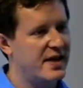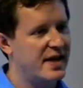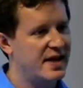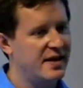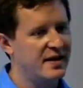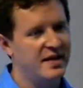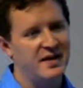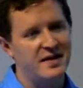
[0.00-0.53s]

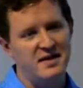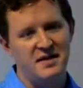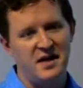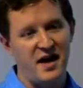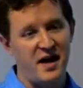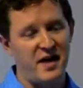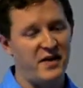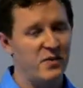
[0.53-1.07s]
like
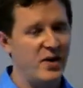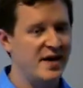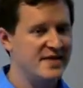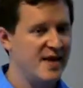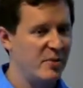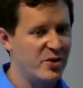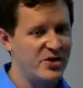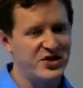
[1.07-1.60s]
uh, the right
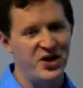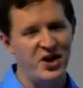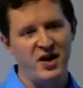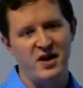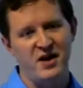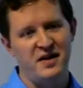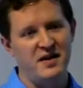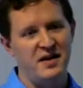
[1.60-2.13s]

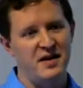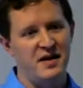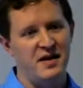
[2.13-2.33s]
temperature,